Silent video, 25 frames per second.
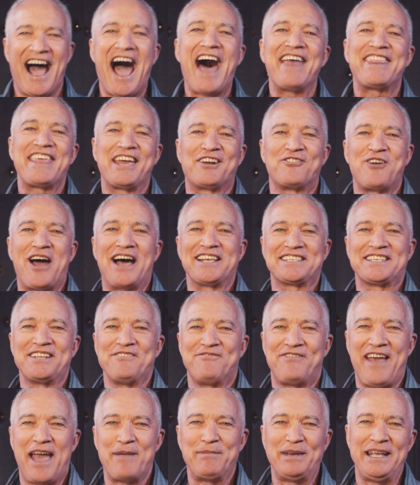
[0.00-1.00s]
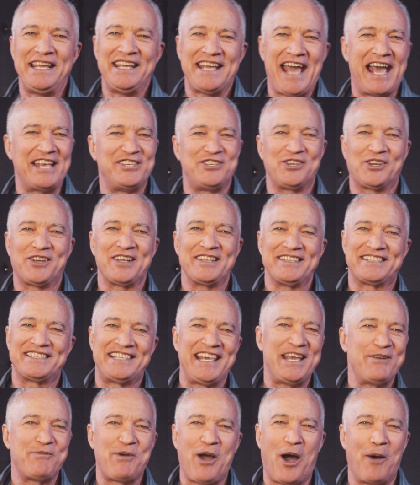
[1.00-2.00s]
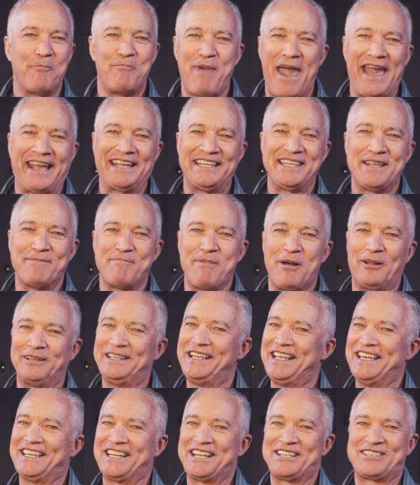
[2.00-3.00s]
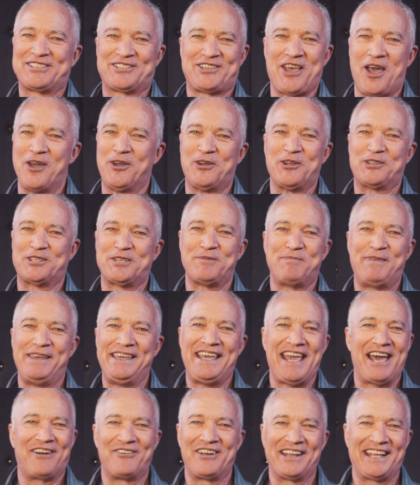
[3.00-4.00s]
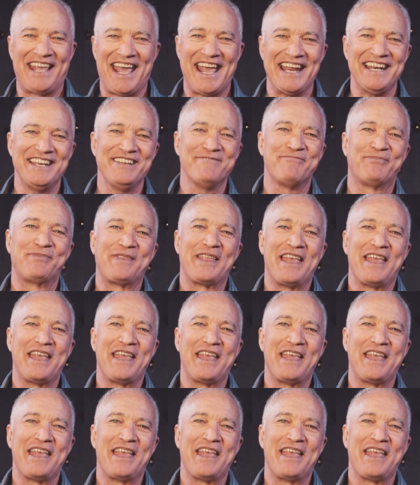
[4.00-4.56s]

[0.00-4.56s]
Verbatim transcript: Hi there, Horizon family. As you can see, we are back in the building and it's so good to be here again.